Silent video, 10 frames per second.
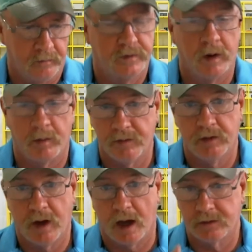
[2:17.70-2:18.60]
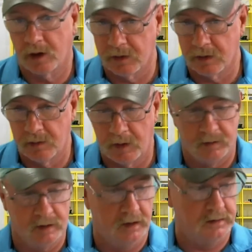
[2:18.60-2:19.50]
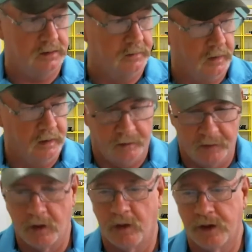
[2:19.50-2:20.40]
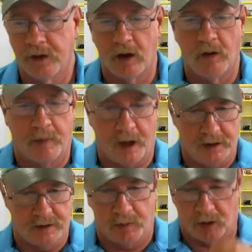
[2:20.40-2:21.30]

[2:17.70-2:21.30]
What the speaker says: Some of you guys aren't going to remember this, the old yellow page